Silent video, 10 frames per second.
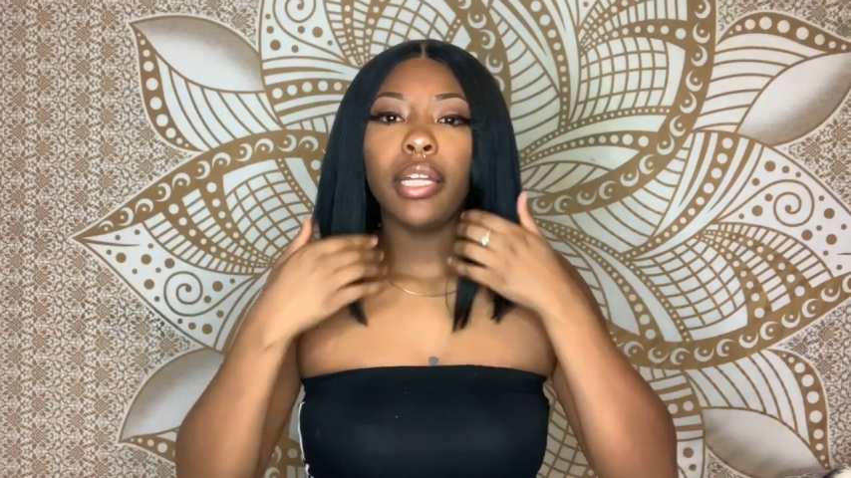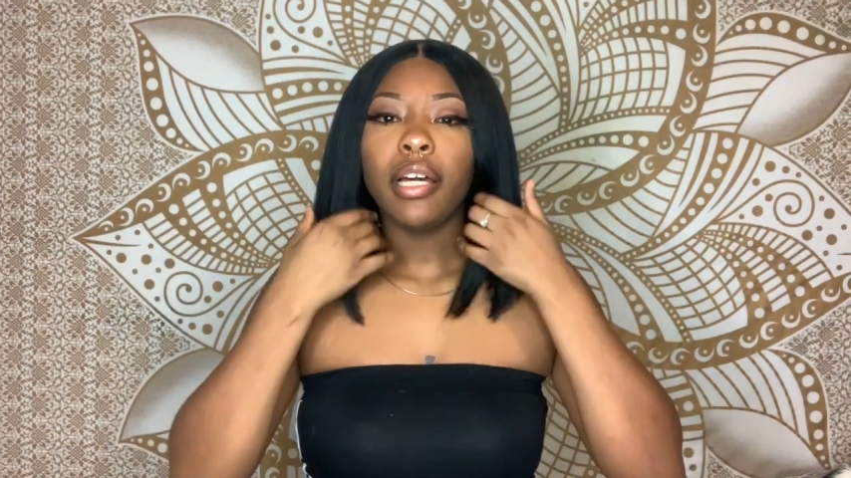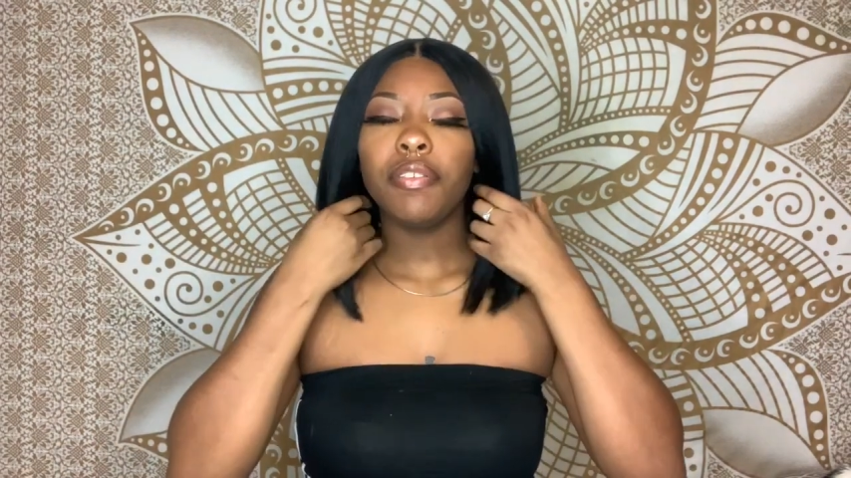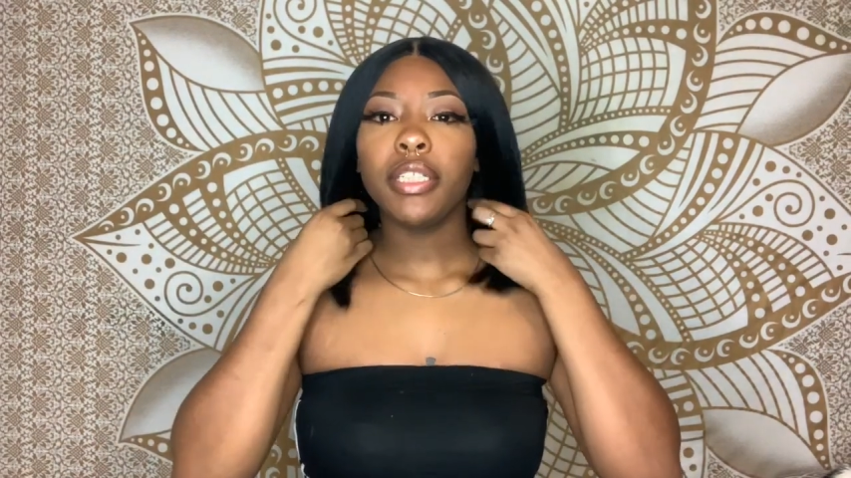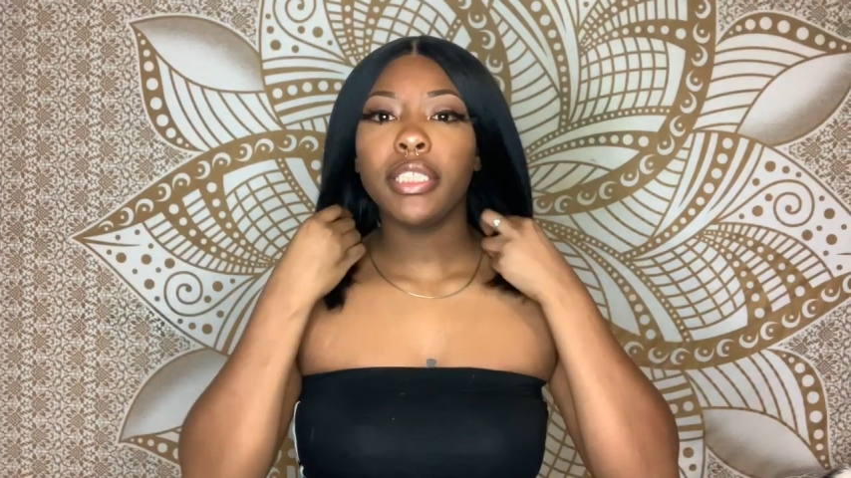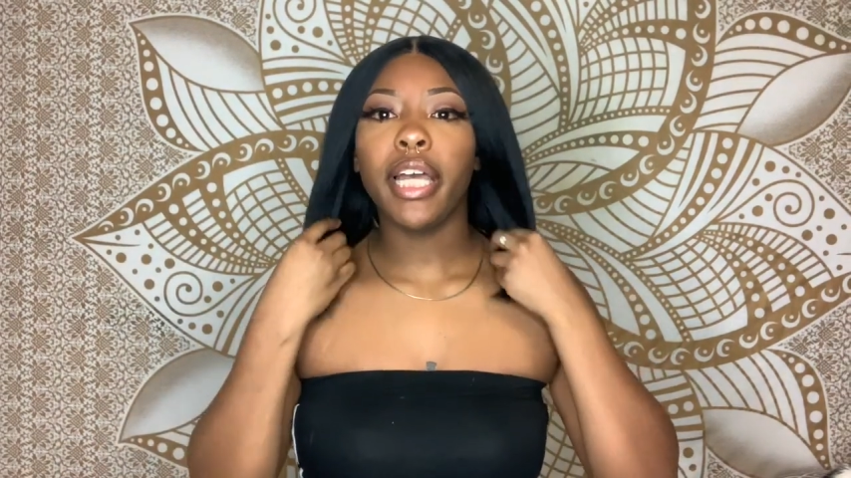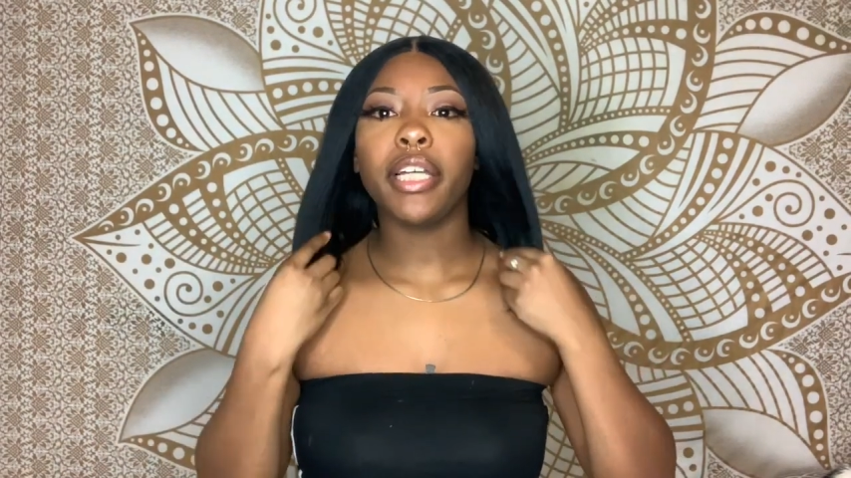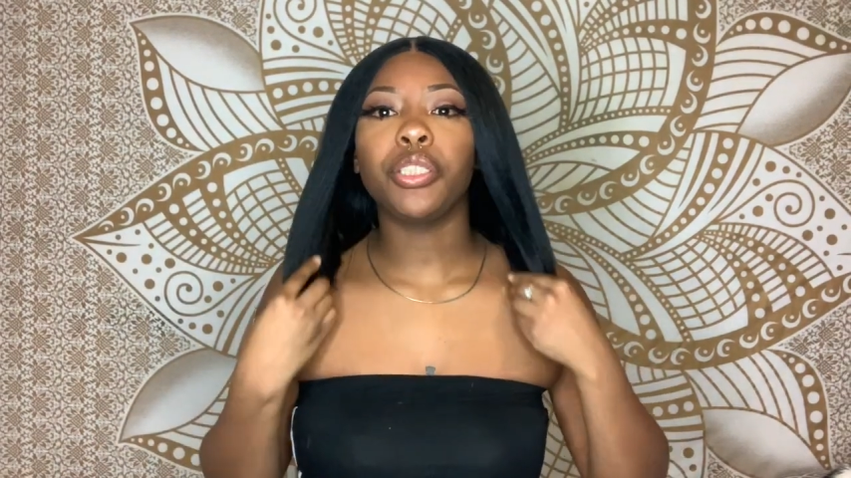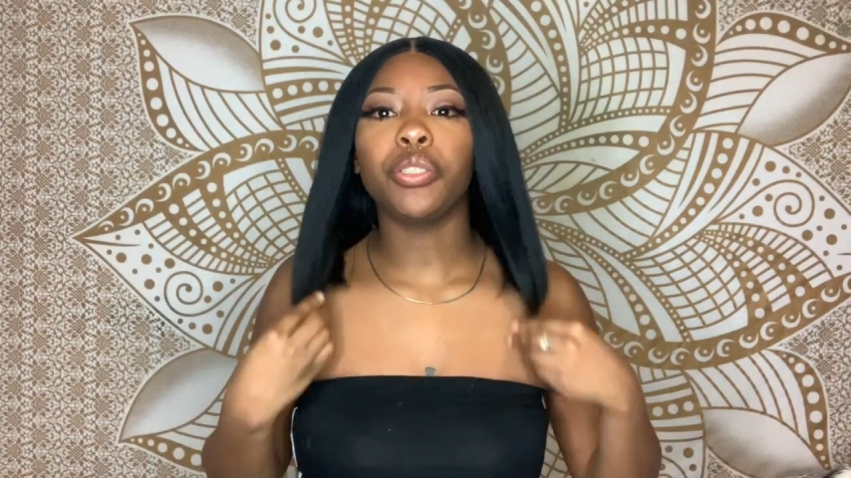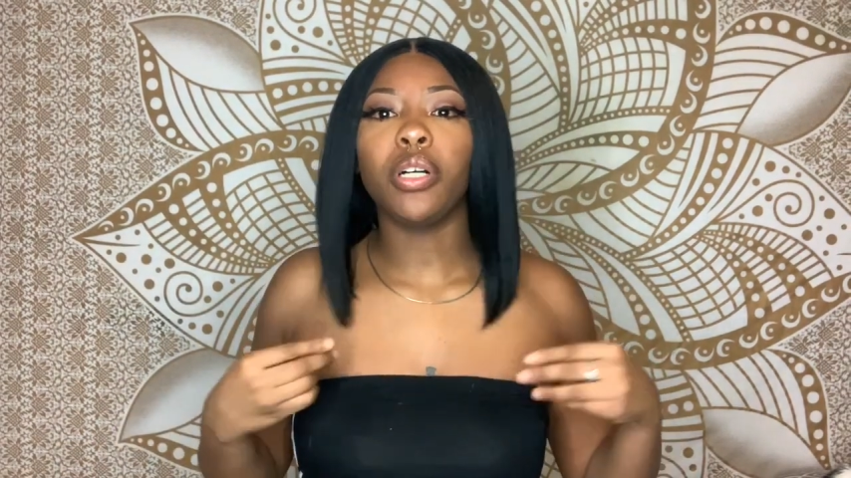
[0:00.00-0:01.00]
love the
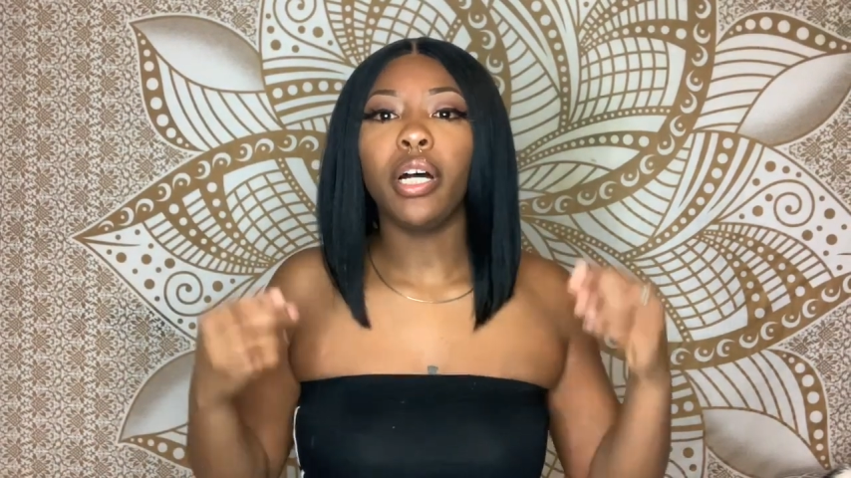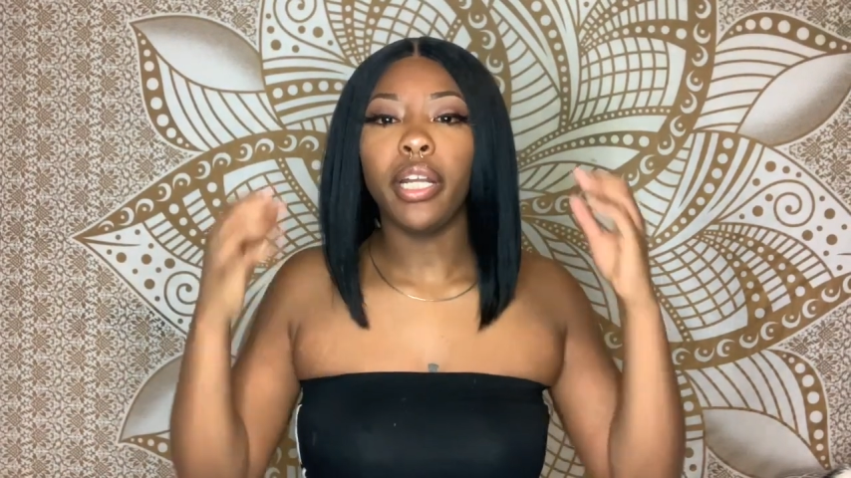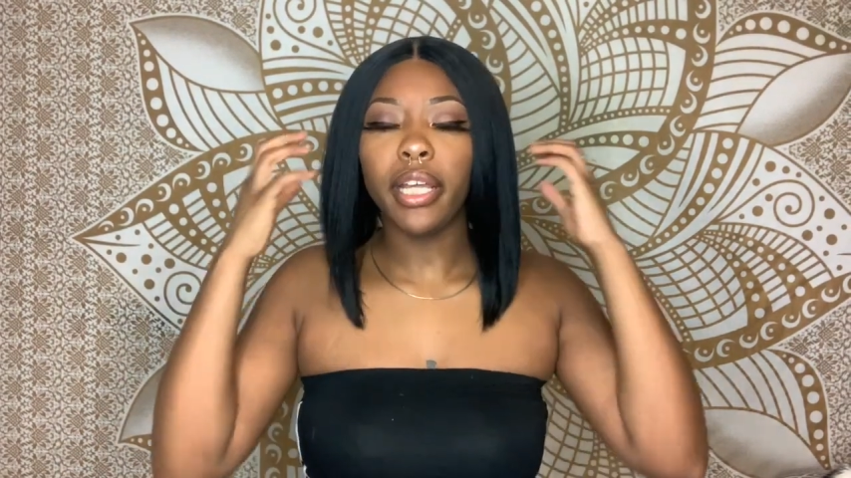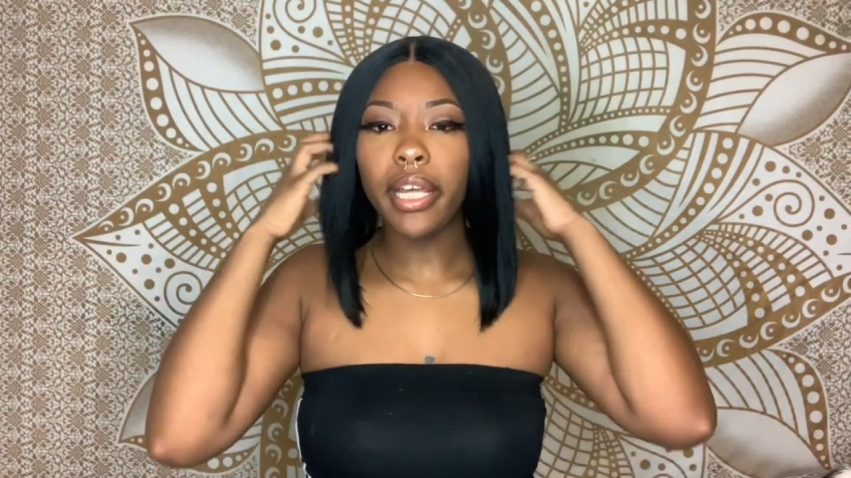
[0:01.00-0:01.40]
texture on it.